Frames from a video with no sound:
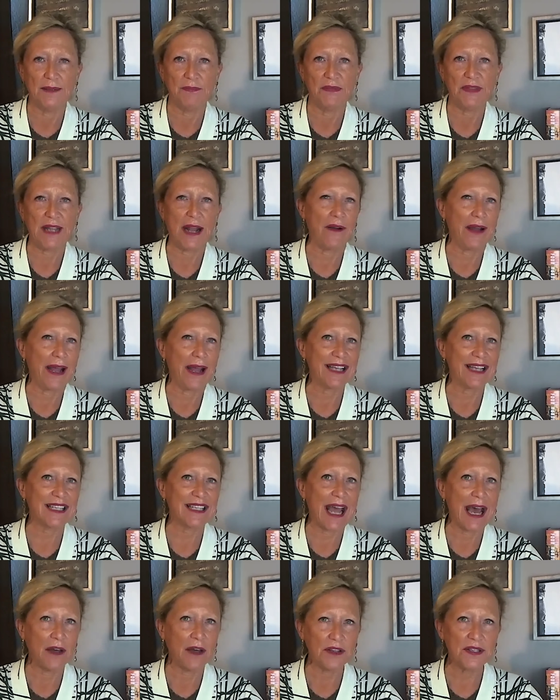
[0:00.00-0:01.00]
Now, as a
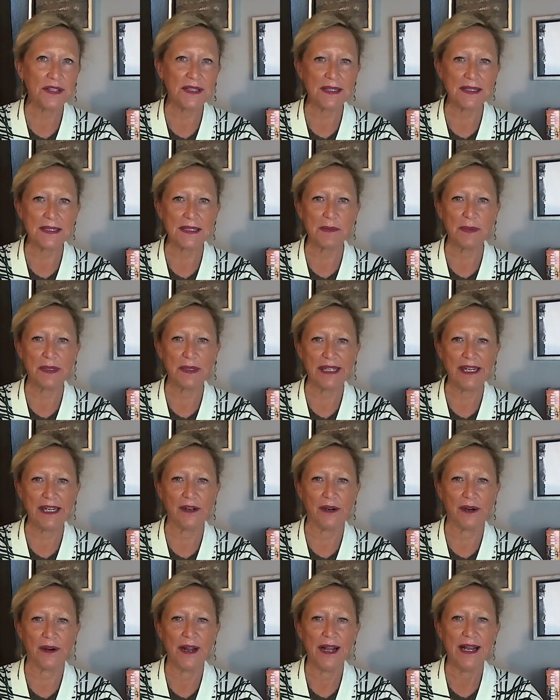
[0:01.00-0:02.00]
health system
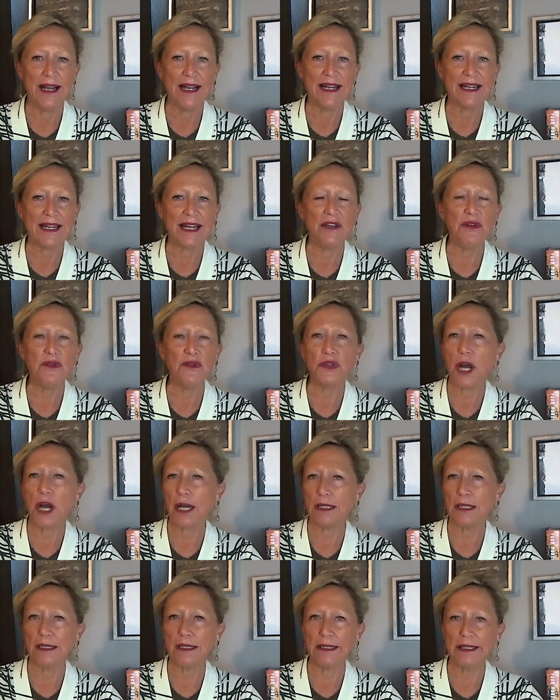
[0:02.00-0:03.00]
leader, can you
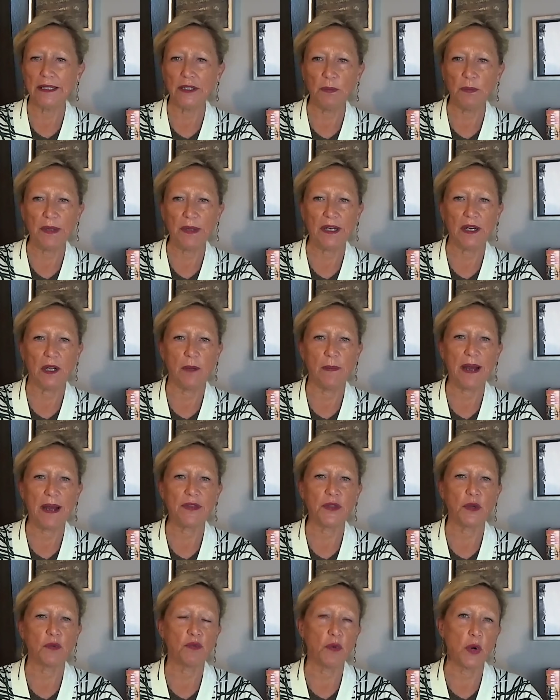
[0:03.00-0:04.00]
talk a little bit about
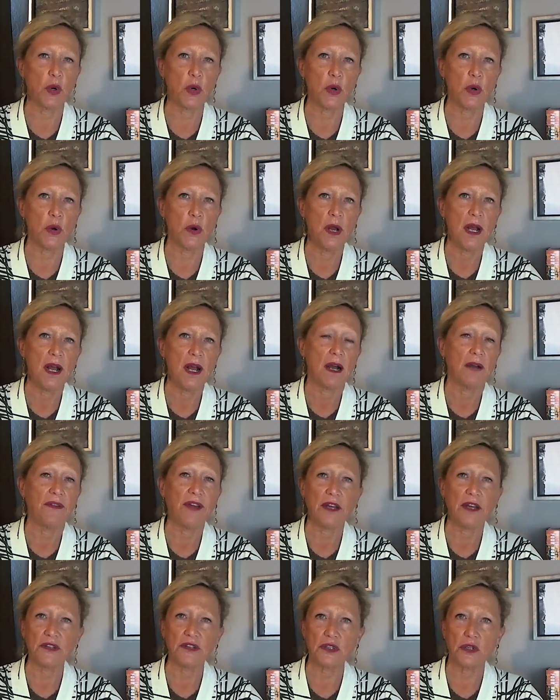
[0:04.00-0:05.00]
the role of
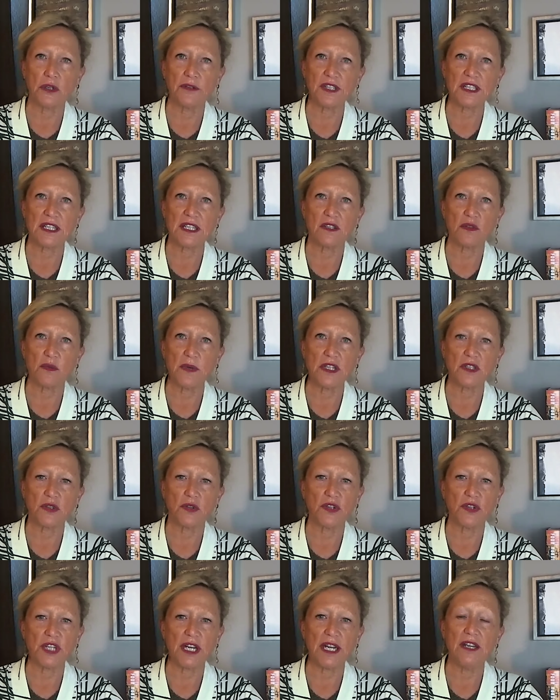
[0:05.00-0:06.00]
health services
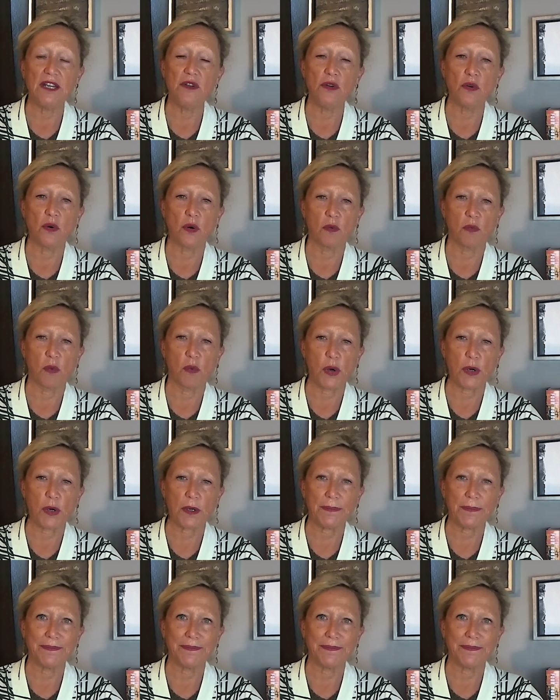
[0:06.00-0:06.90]
research in your work?